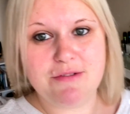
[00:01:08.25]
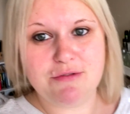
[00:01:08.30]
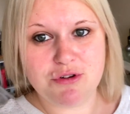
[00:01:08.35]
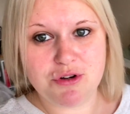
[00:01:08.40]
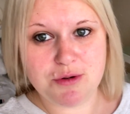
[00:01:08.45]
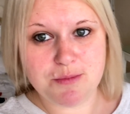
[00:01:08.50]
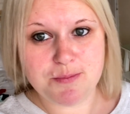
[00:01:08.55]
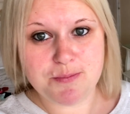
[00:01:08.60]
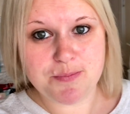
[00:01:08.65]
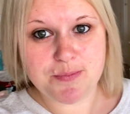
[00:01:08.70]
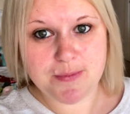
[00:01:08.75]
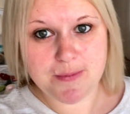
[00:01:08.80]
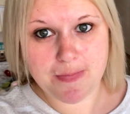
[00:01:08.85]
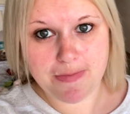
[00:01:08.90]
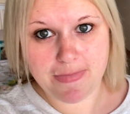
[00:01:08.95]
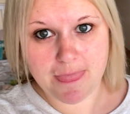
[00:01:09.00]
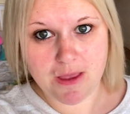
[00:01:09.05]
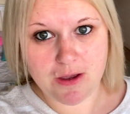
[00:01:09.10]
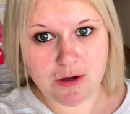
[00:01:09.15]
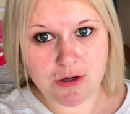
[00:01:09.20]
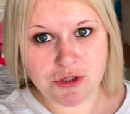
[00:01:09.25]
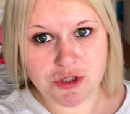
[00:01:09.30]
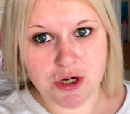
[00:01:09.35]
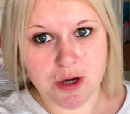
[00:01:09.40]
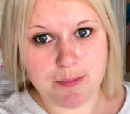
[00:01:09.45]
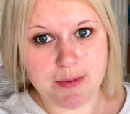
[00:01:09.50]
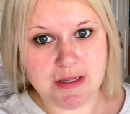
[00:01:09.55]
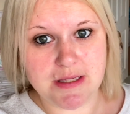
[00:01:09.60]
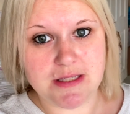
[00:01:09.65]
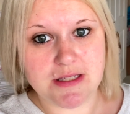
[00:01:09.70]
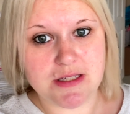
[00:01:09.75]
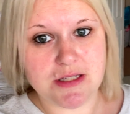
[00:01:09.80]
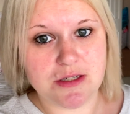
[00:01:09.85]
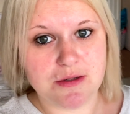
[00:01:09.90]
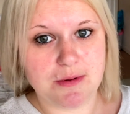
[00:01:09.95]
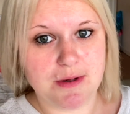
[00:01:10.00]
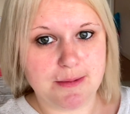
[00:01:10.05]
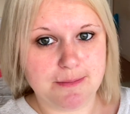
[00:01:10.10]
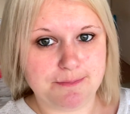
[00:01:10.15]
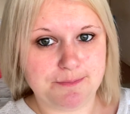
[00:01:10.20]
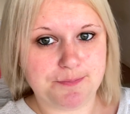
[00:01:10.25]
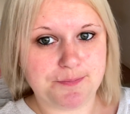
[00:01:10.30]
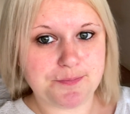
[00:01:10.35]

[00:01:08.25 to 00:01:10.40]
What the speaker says: room. Her job is to